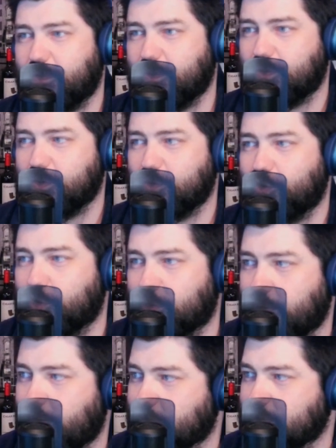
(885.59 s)
Bluetooth
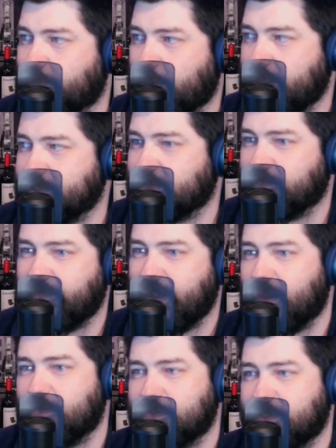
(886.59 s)
jewelry responds and
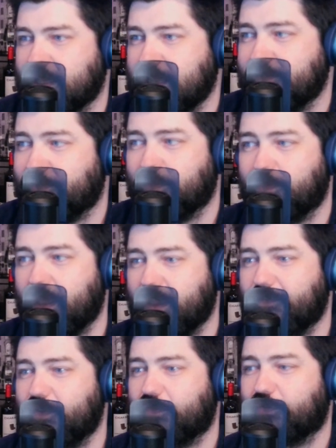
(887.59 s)
vows to even the
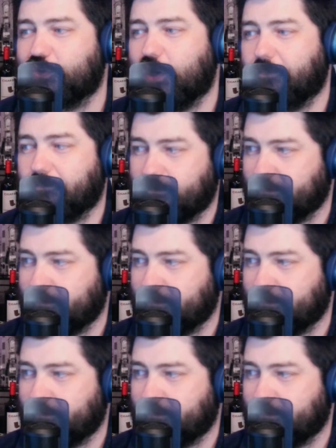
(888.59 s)
playing field for Trump.